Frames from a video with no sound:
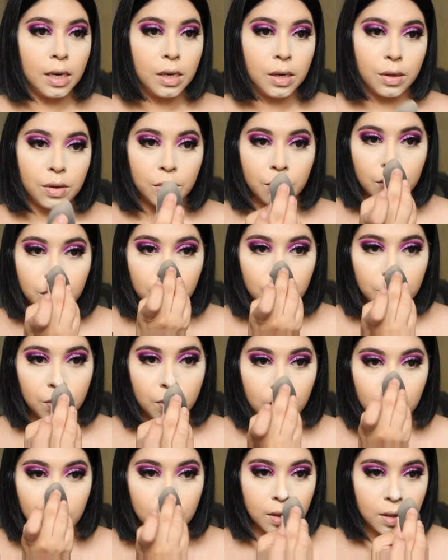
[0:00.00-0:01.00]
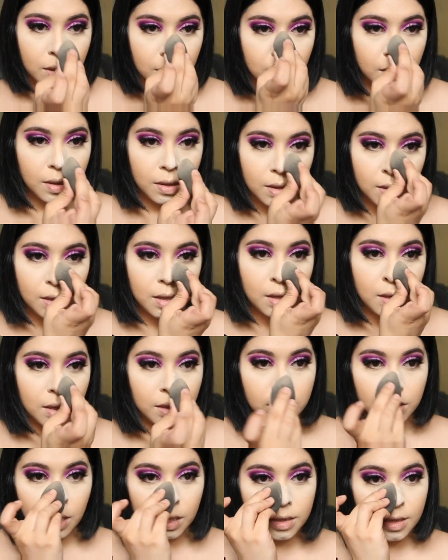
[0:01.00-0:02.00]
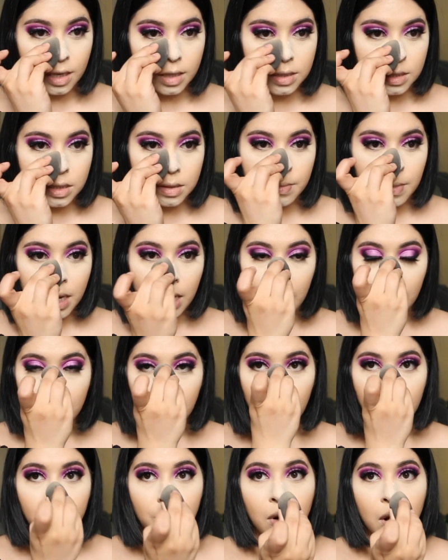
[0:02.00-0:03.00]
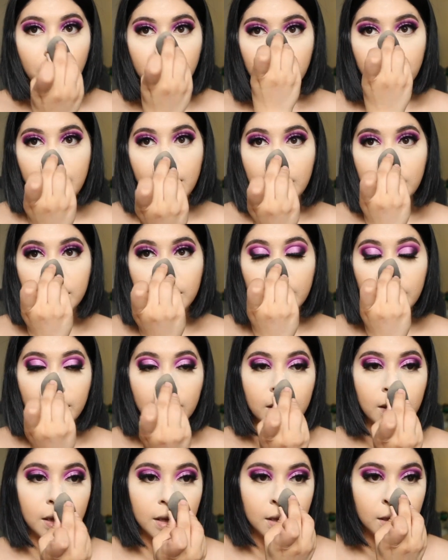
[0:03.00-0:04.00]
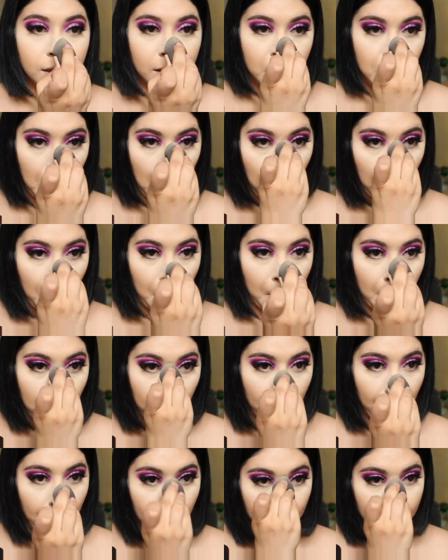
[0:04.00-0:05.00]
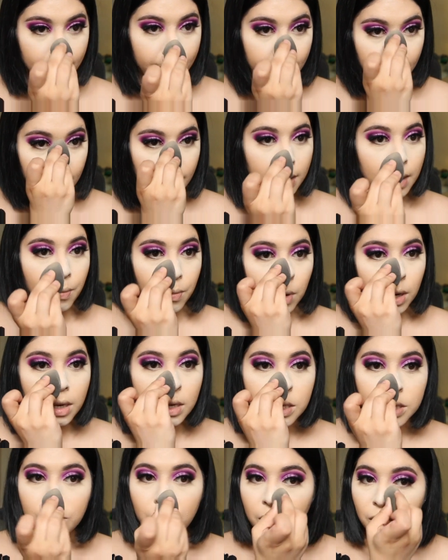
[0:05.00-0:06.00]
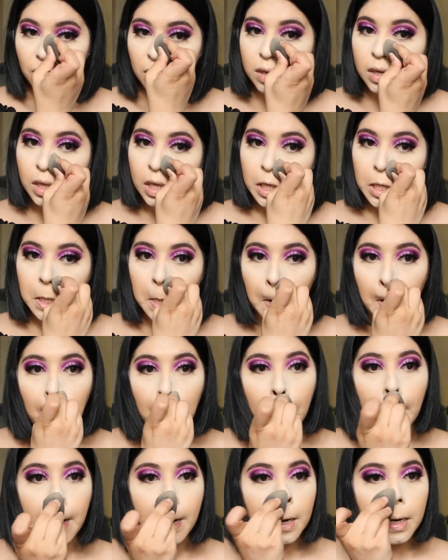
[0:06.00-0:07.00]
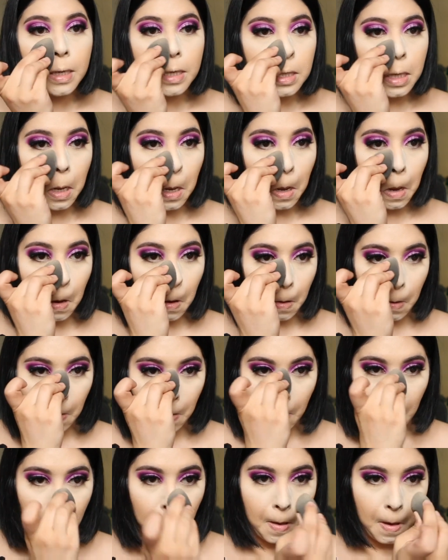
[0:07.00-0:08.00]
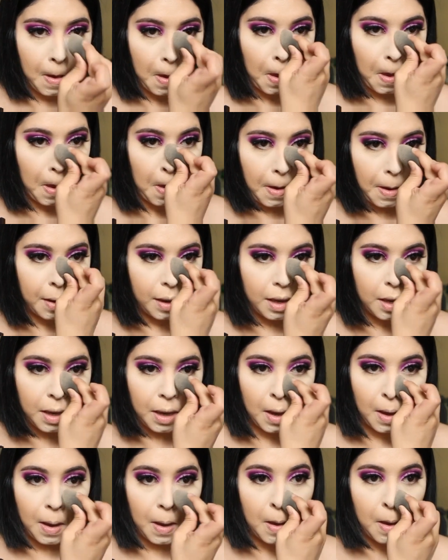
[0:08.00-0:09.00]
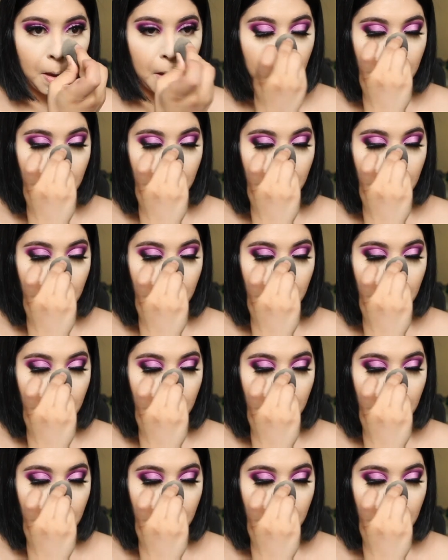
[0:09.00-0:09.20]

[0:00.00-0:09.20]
know that that's my like problematic area, and I'm wearing a dewy foundation, so yeah.